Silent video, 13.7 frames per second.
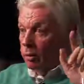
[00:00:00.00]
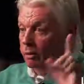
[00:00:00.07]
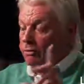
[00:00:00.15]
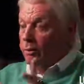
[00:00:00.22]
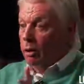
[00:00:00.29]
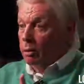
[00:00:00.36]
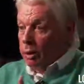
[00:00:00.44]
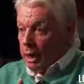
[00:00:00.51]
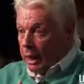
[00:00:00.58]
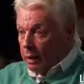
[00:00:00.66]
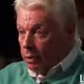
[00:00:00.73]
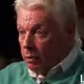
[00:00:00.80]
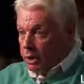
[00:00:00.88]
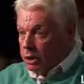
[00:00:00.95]
a foreign
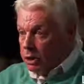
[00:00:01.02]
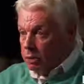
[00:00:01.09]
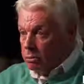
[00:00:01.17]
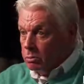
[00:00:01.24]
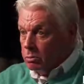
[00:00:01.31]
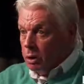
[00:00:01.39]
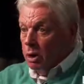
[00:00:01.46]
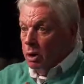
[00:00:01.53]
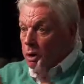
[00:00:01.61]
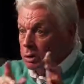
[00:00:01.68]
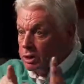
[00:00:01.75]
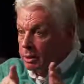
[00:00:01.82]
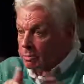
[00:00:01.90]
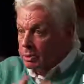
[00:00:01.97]
language on
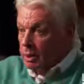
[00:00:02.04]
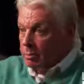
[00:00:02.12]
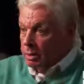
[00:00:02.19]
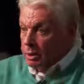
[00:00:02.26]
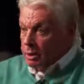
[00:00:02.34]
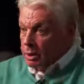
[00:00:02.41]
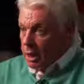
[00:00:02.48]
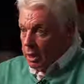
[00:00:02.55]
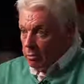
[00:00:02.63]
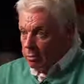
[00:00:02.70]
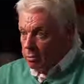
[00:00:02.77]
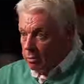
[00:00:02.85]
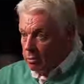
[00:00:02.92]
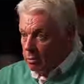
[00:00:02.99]
September the 10th.